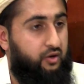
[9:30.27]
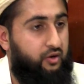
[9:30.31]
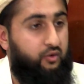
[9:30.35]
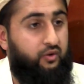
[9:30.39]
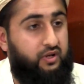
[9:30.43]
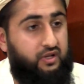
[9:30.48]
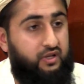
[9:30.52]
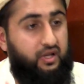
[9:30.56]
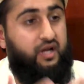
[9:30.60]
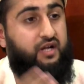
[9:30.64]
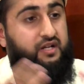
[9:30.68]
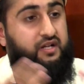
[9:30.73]

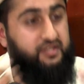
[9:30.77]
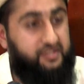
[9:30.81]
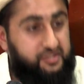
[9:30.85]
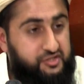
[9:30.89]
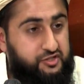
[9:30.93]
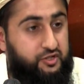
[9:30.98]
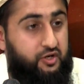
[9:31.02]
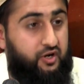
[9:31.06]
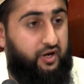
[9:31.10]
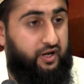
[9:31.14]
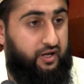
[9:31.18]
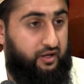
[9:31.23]
I
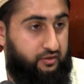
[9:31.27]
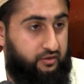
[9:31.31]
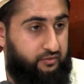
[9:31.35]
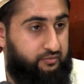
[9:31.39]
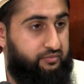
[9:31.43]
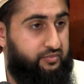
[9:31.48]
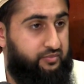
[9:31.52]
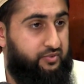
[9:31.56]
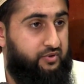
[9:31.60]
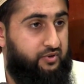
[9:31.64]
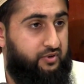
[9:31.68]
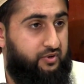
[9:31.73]
need your
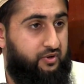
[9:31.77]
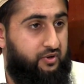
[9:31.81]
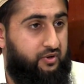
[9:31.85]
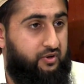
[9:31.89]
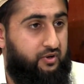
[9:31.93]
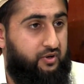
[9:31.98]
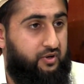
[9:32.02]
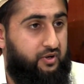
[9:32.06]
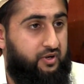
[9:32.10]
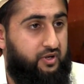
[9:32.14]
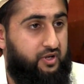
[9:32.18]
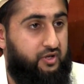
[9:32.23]
help.
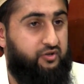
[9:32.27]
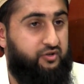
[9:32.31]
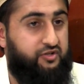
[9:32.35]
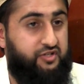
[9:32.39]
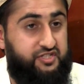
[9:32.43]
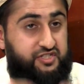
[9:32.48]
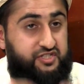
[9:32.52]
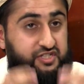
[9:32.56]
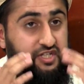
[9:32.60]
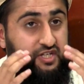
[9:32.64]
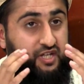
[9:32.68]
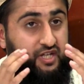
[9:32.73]
You know,
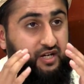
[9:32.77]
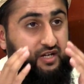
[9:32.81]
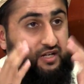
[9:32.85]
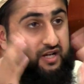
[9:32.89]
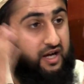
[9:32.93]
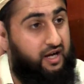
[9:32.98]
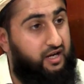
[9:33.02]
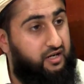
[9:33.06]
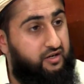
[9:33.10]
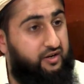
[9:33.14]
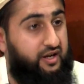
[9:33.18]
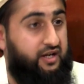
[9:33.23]
you're seeking
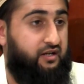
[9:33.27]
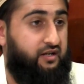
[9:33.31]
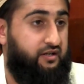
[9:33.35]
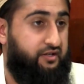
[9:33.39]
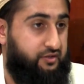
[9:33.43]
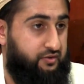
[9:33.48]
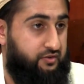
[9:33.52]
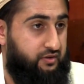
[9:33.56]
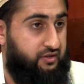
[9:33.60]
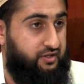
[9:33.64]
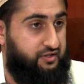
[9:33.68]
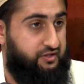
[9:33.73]

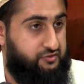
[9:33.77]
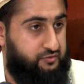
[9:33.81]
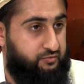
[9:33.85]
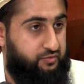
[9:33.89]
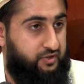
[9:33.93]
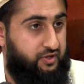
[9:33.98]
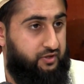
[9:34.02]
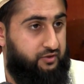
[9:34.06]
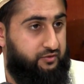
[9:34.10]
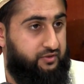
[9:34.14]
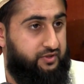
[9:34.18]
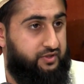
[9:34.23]
directly to Allah
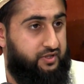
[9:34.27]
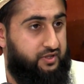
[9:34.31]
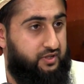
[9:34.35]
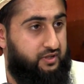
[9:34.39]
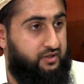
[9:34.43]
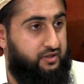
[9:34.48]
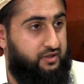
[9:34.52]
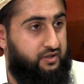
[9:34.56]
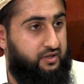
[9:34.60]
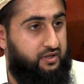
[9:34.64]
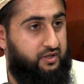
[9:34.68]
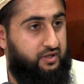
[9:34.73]
subhanahu wa
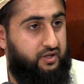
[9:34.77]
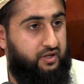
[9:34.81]
ta'ala.